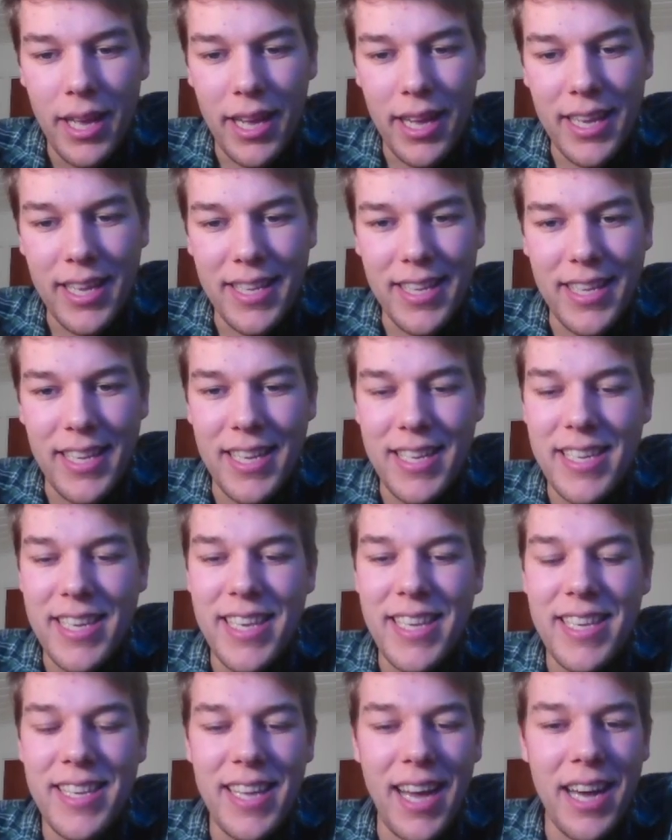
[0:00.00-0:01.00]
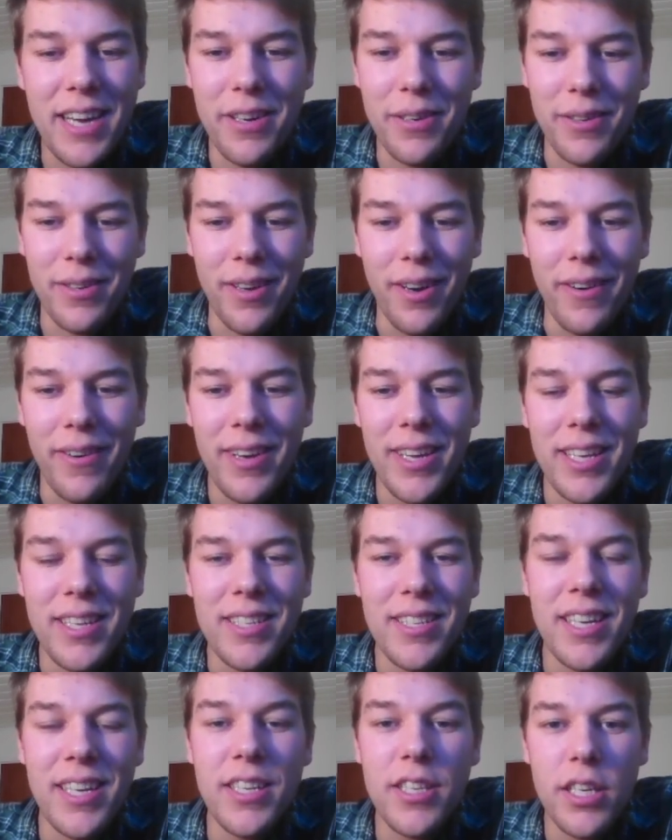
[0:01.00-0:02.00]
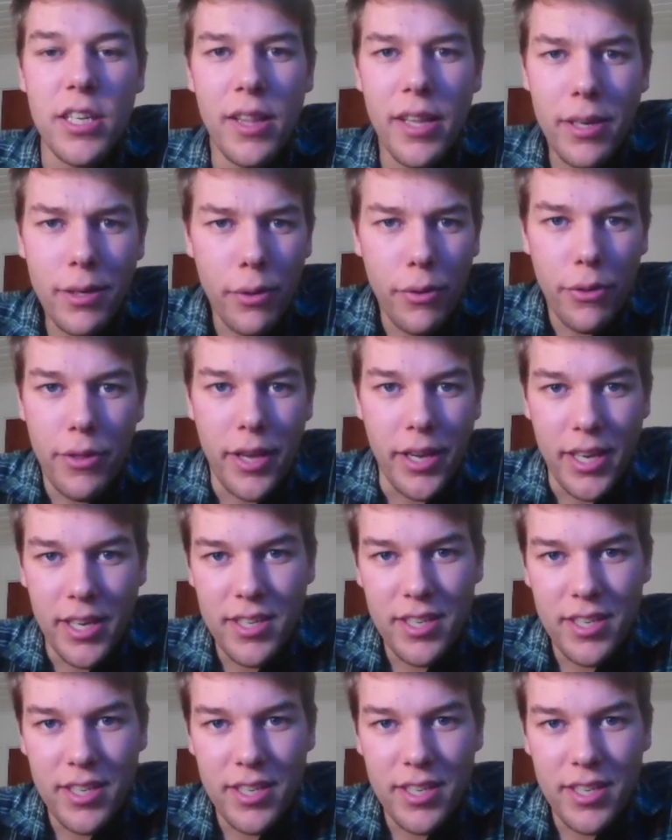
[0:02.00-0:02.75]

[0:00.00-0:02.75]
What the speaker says: I don't know. It's a little thing.